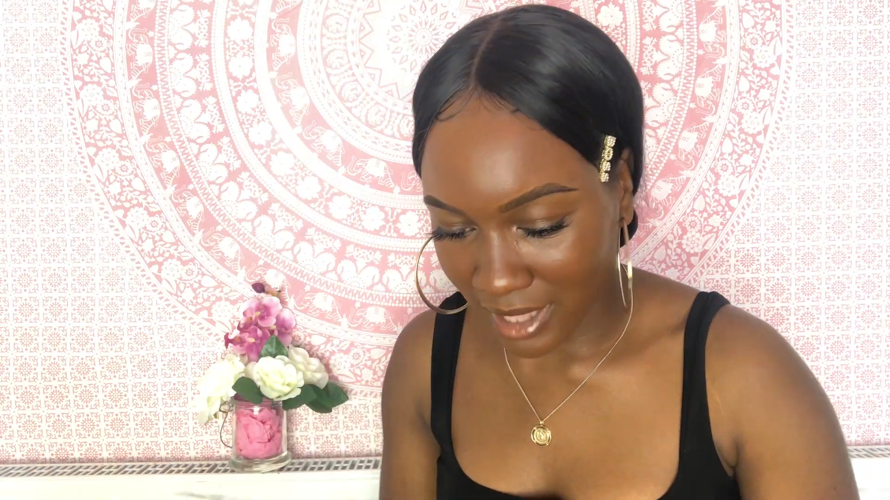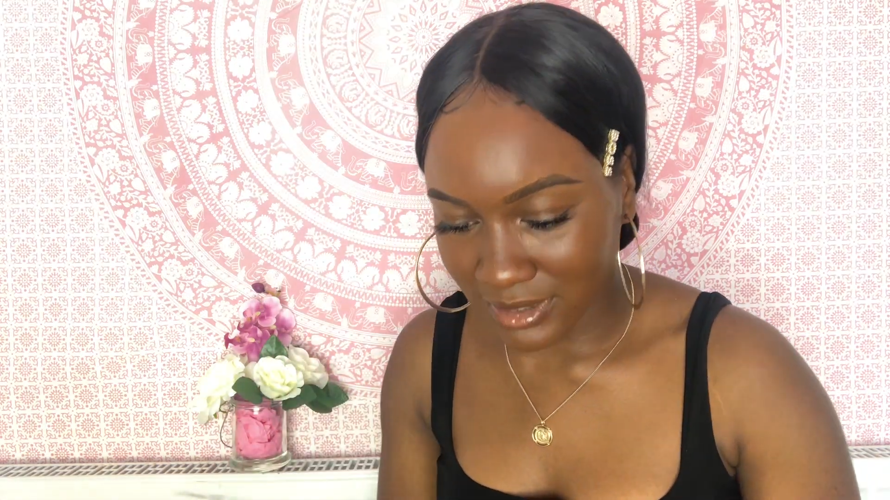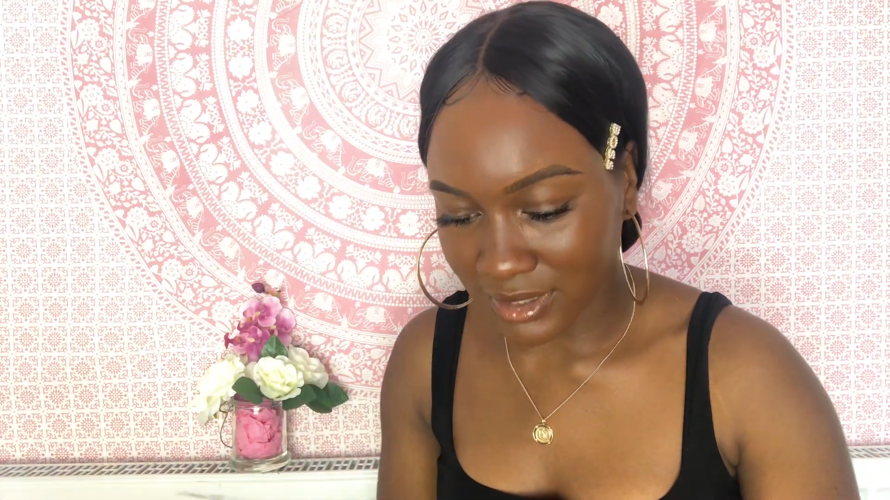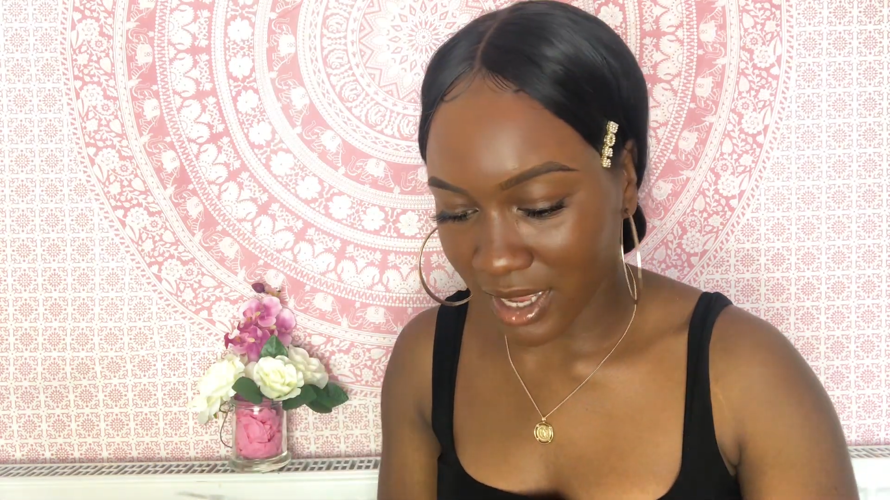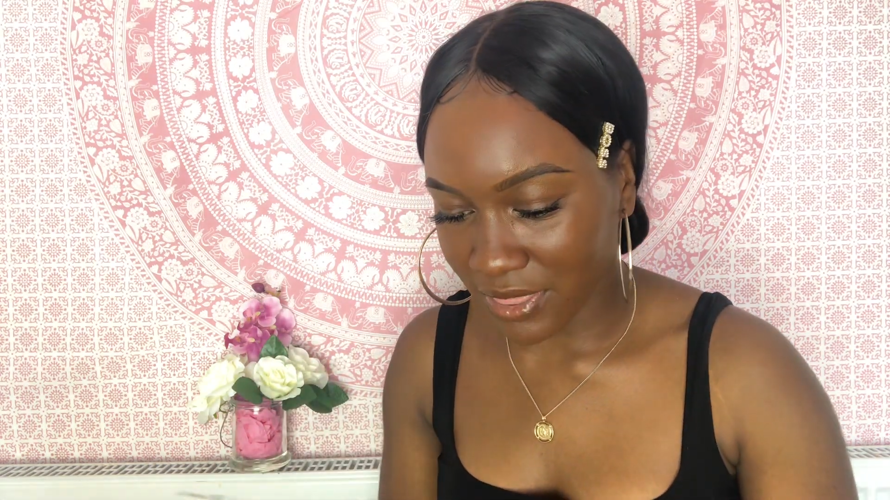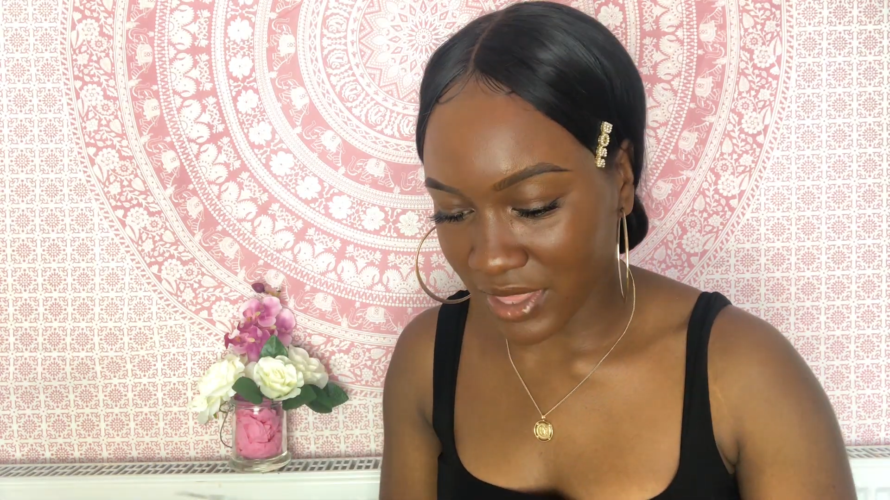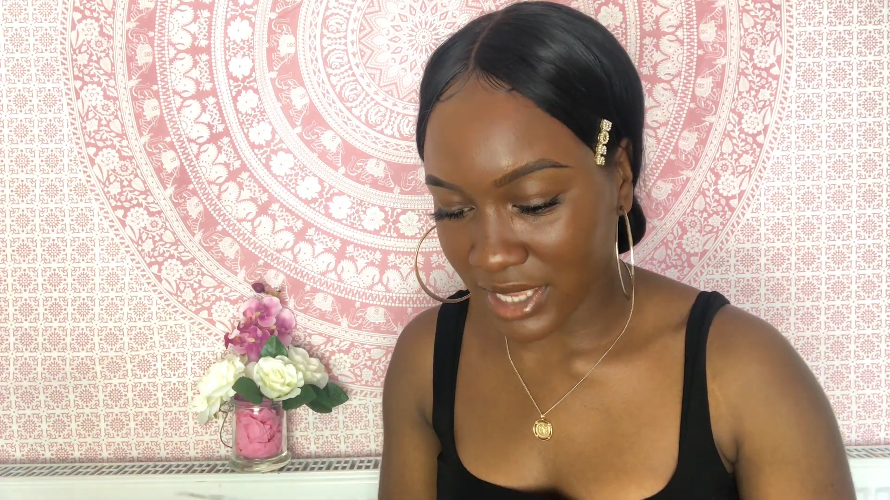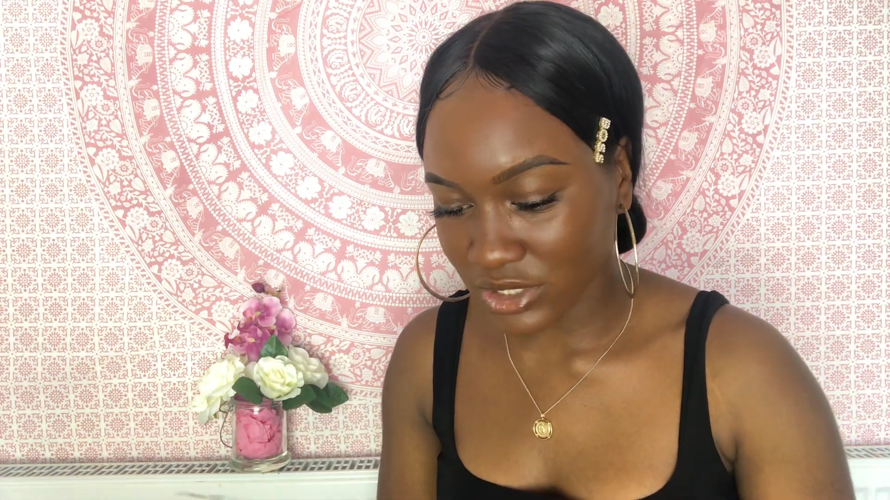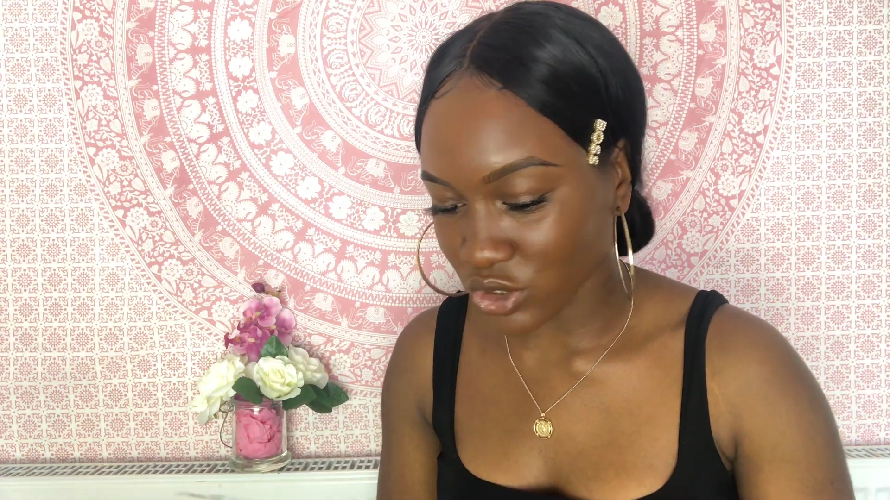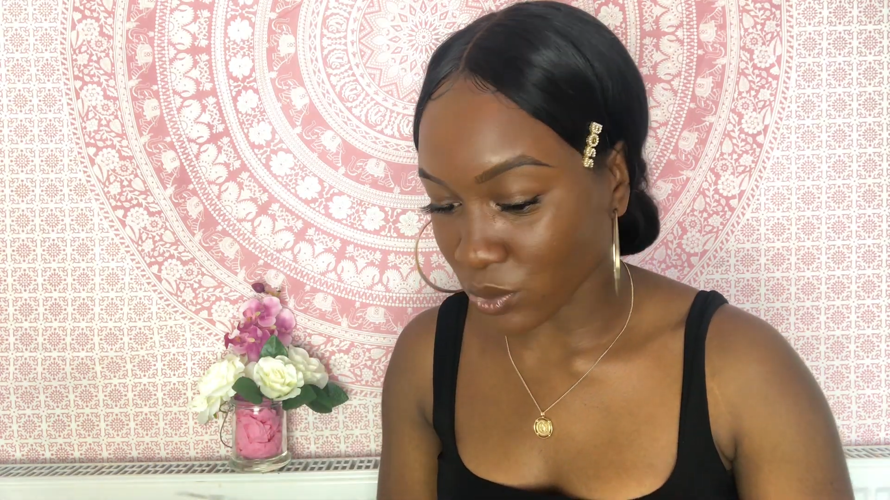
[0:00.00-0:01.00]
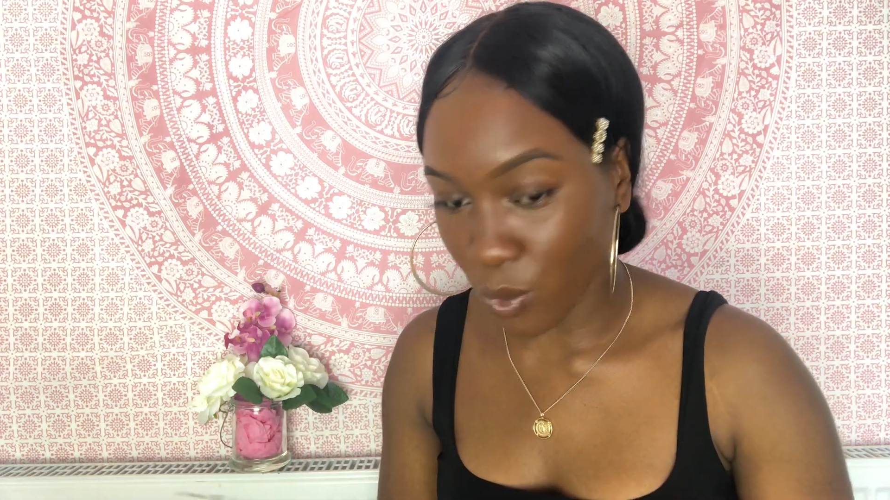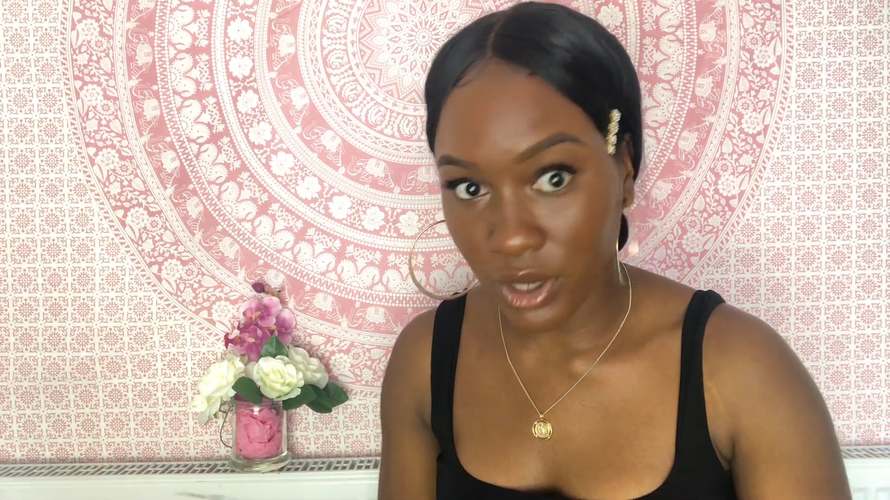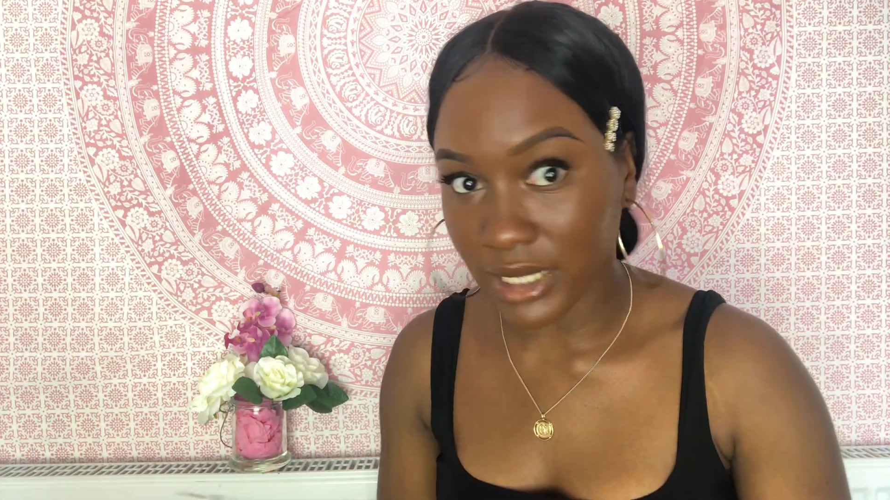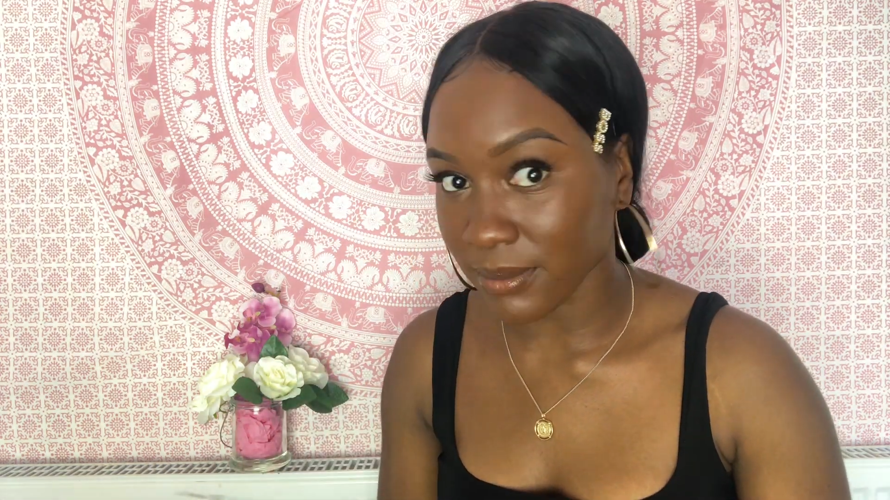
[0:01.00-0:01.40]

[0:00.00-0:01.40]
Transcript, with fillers: and I think it's just one